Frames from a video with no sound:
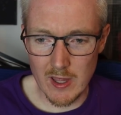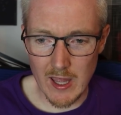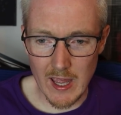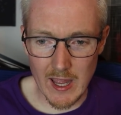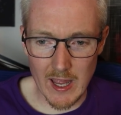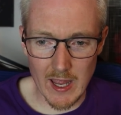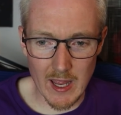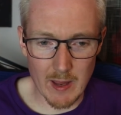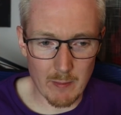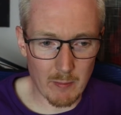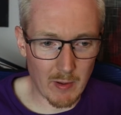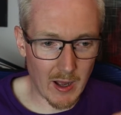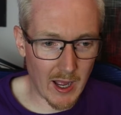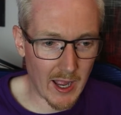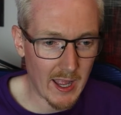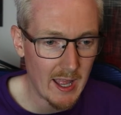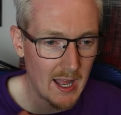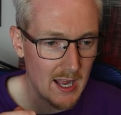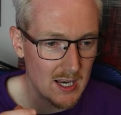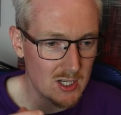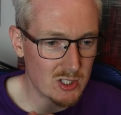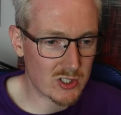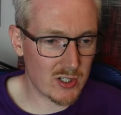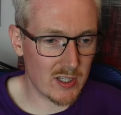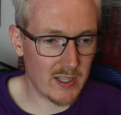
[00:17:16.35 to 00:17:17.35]
I
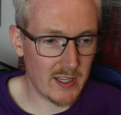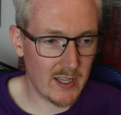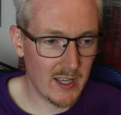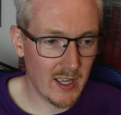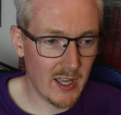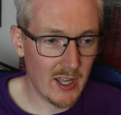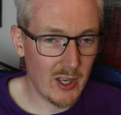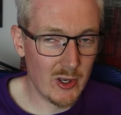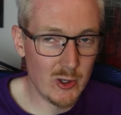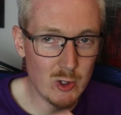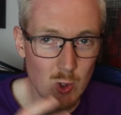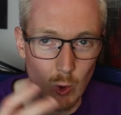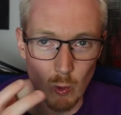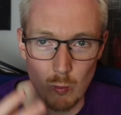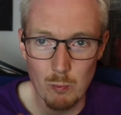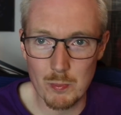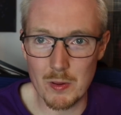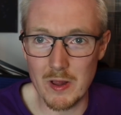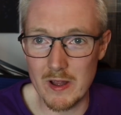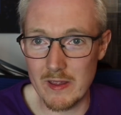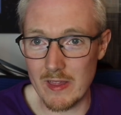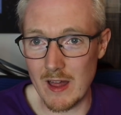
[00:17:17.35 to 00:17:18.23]
actually don't play